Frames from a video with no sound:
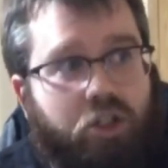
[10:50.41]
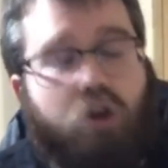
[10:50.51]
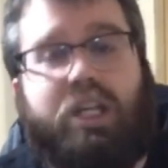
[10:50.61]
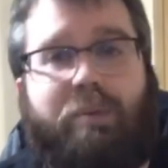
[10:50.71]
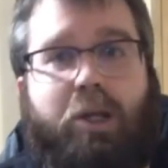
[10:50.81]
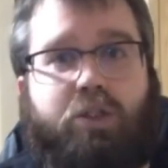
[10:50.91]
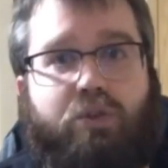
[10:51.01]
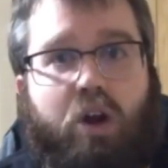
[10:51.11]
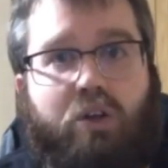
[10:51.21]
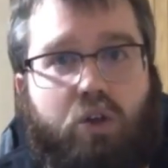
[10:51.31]
"Go take a picture
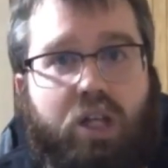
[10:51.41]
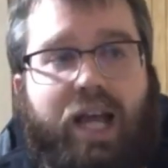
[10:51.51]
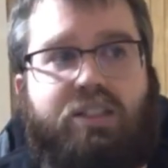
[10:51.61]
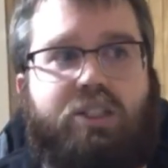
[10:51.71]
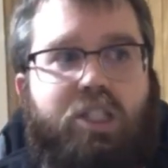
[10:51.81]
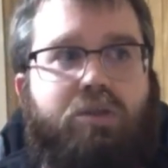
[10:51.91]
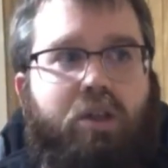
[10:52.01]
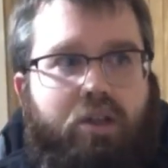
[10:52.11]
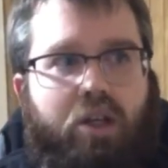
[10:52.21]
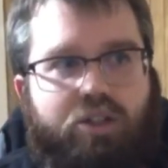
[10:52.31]
of her, of her license because
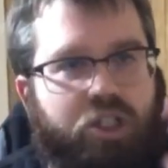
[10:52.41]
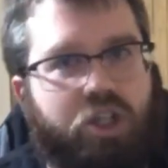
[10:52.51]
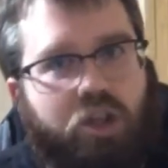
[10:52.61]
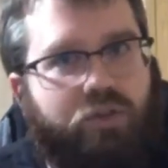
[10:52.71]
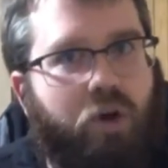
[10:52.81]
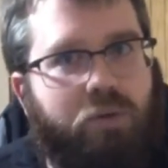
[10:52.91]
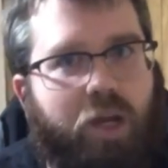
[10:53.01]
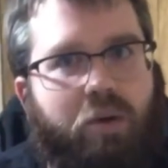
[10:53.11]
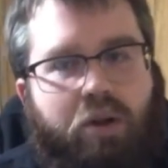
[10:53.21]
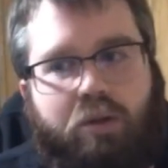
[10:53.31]
because she's on the phone with,
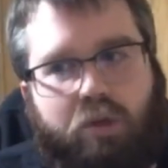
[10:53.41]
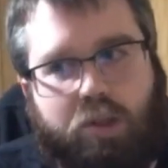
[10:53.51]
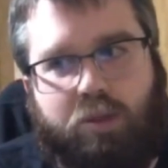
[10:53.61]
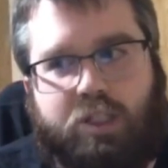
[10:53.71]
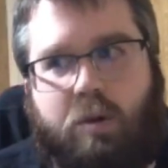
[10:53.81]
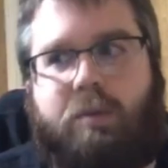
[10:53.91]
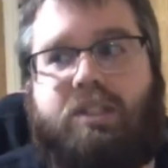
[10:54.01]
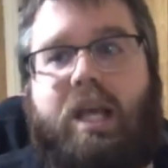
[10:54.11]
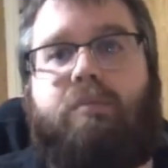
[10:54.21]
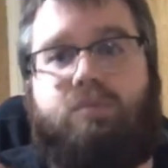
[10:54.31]
uh, with the police department
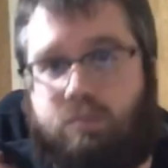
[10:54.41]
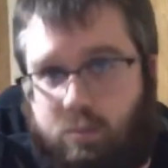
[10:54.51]
saying."